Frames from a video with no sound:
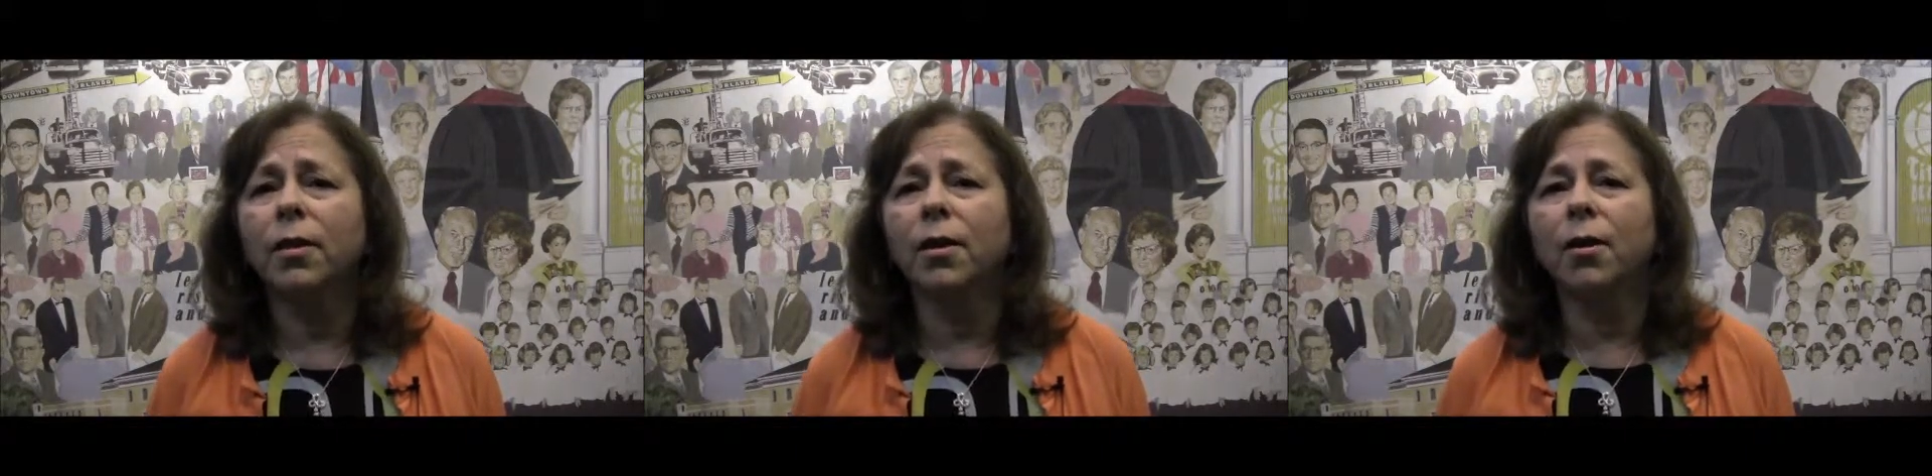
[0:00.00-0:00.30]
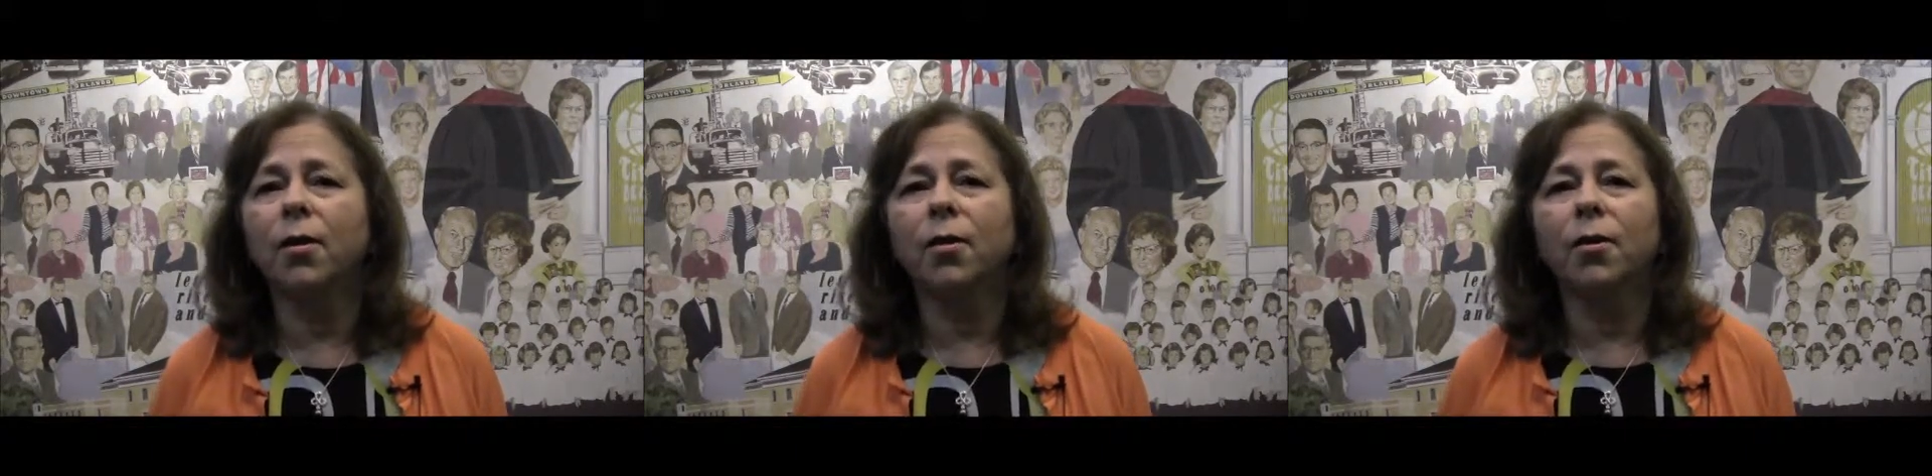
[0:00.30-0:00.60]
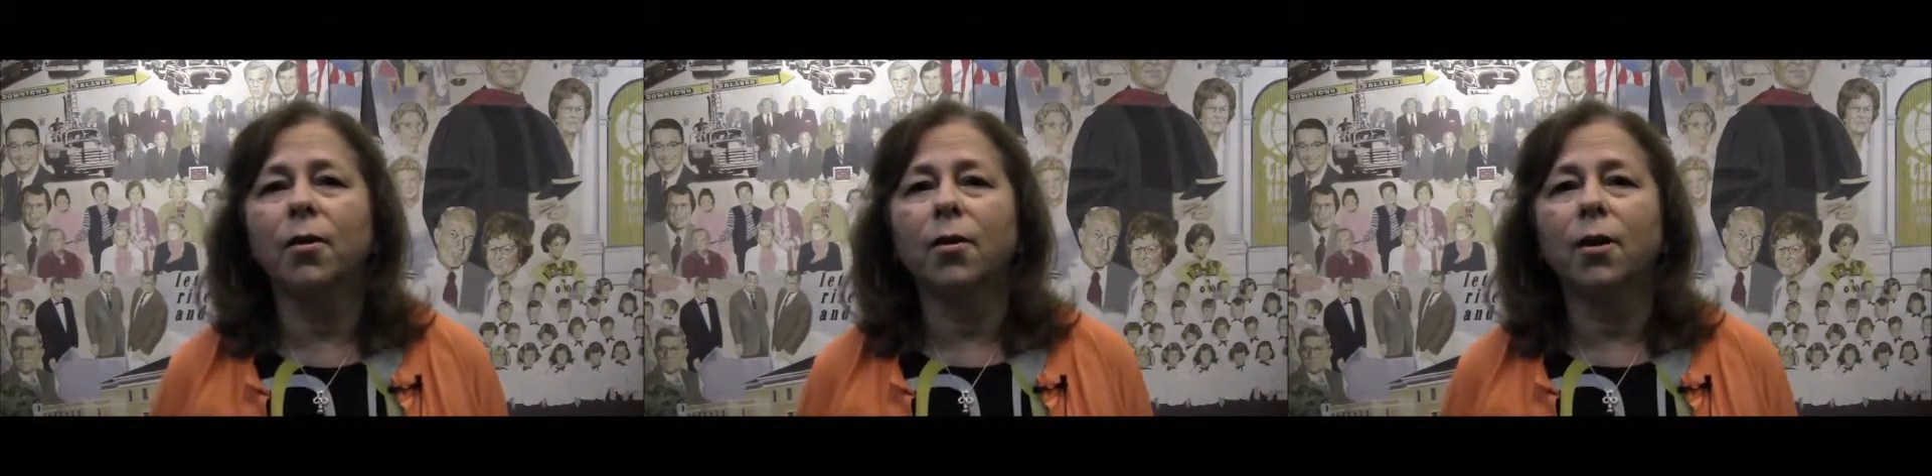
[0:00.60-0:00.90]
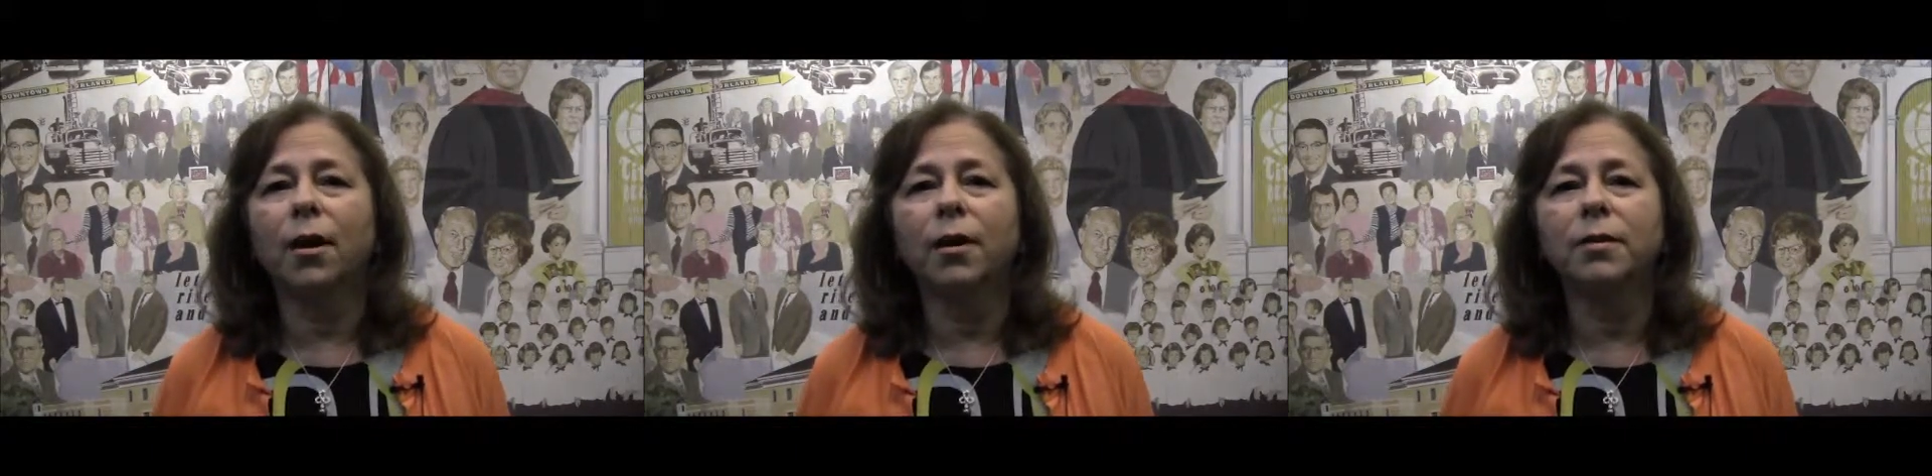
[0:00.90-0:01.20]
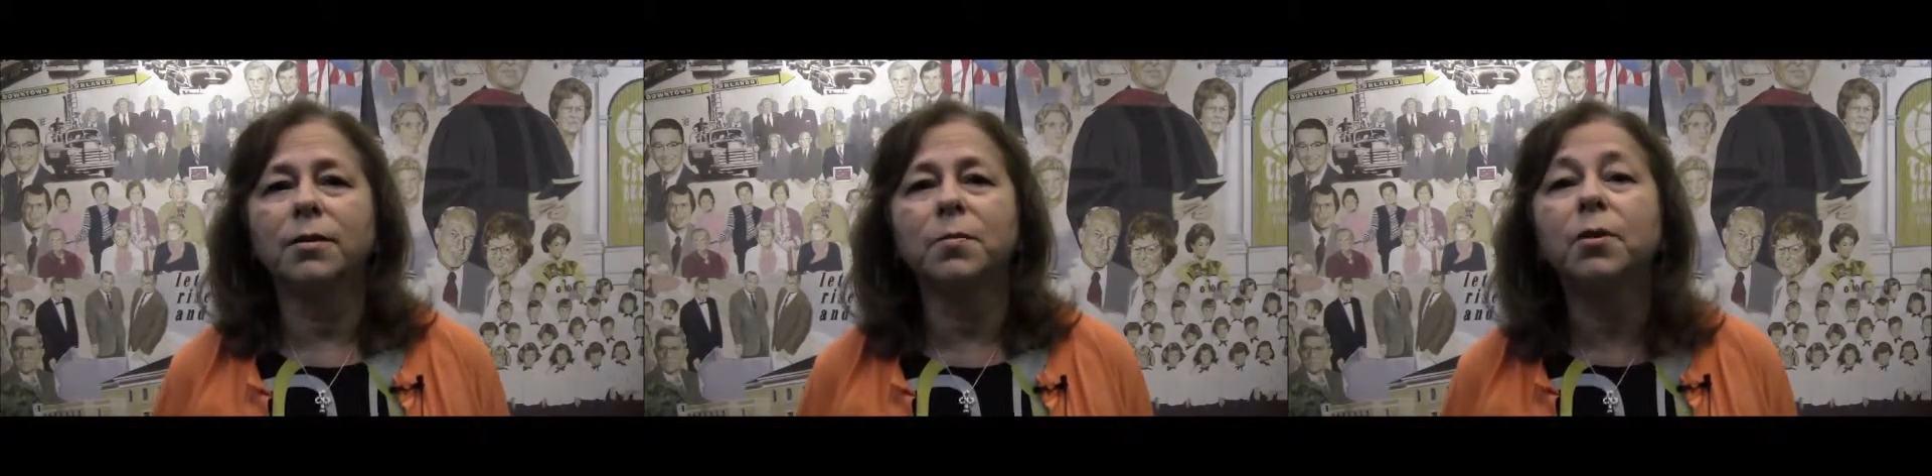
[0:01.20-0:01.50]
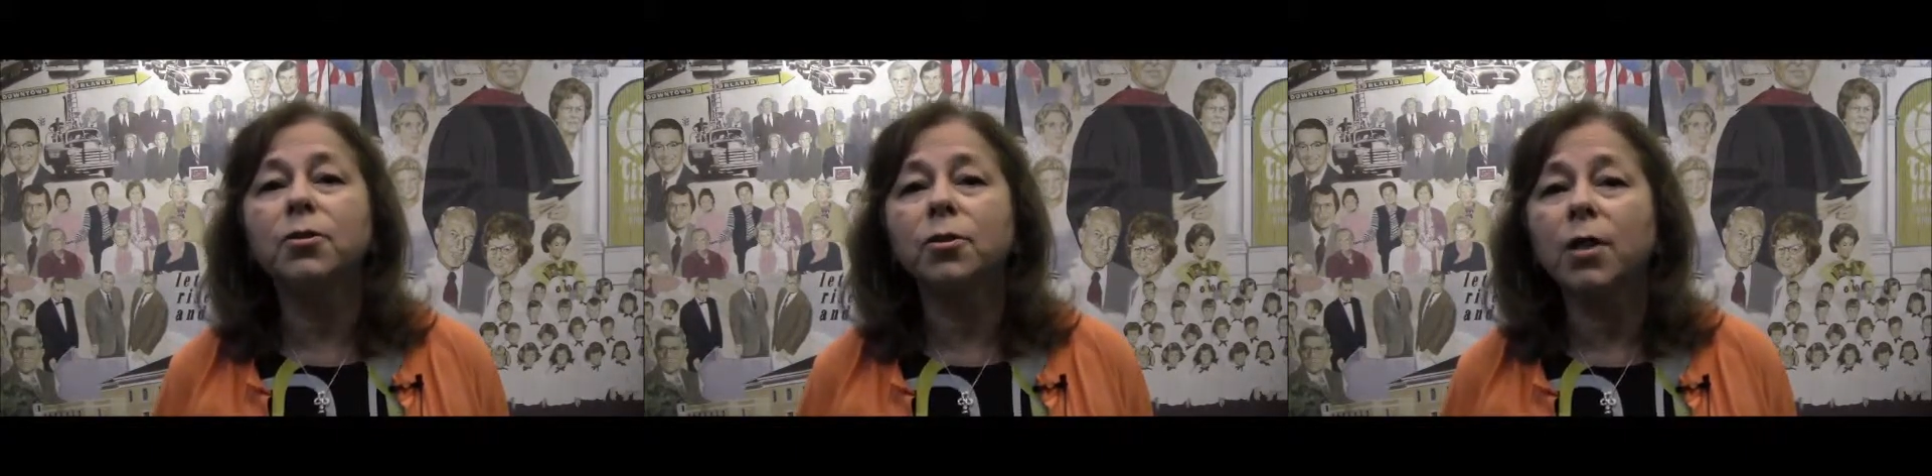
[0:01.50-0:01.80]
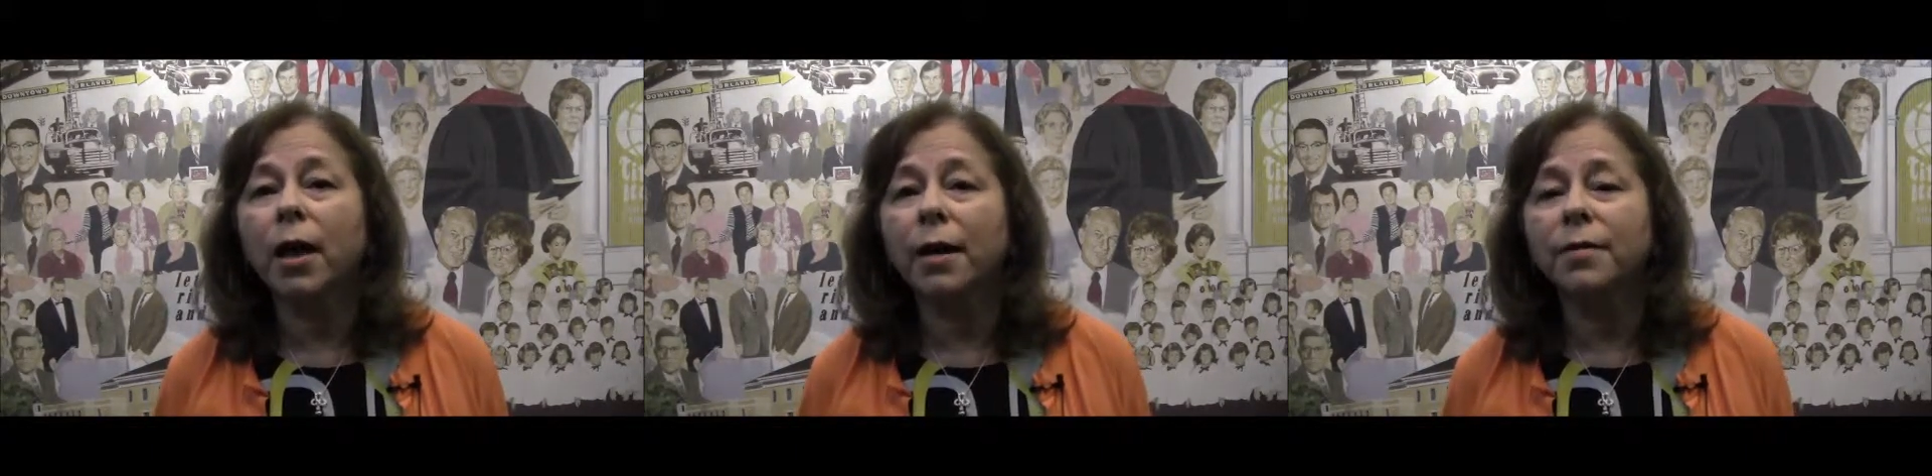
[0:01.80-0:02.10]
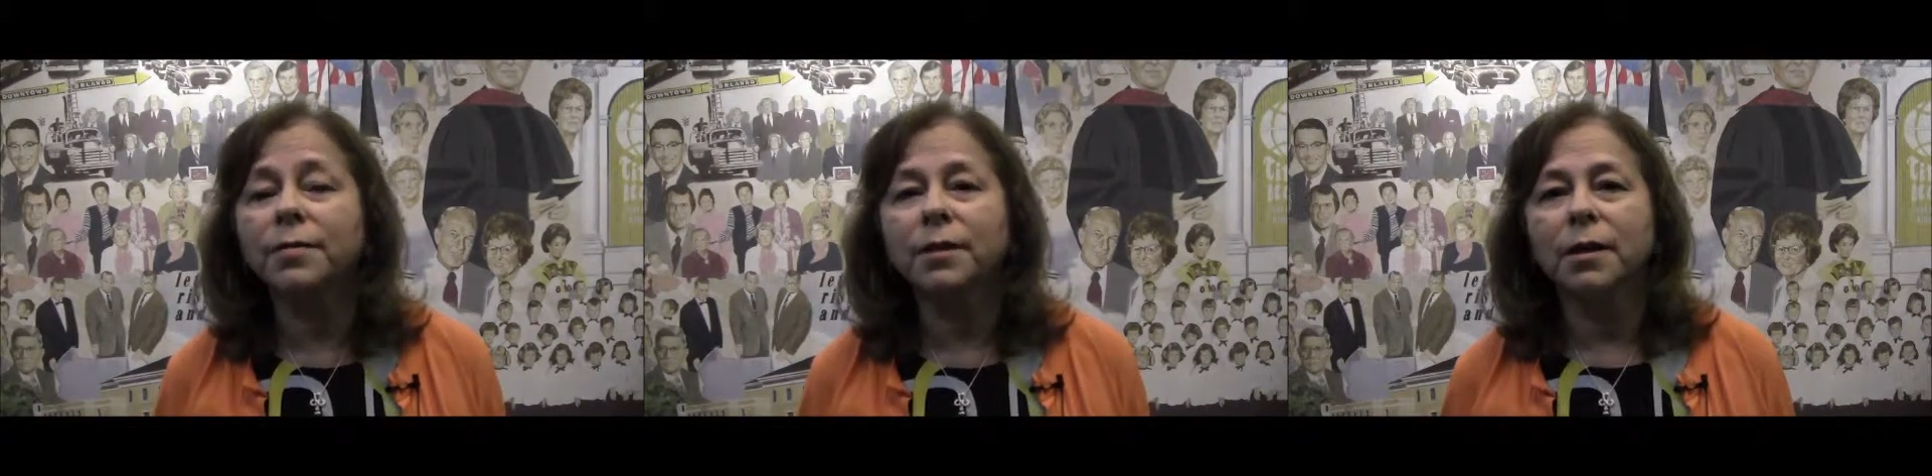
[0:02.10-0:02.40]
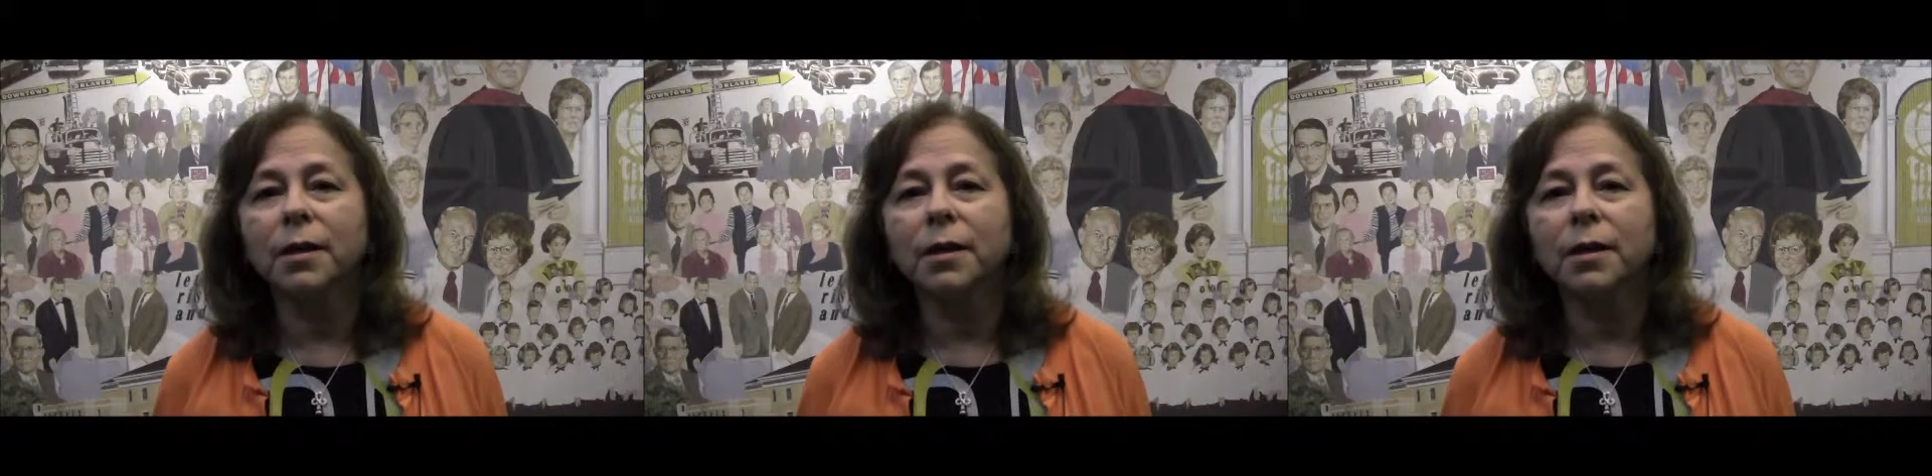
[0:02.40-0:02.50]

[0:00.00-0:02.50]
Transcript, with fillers: their uh, spiritual lives,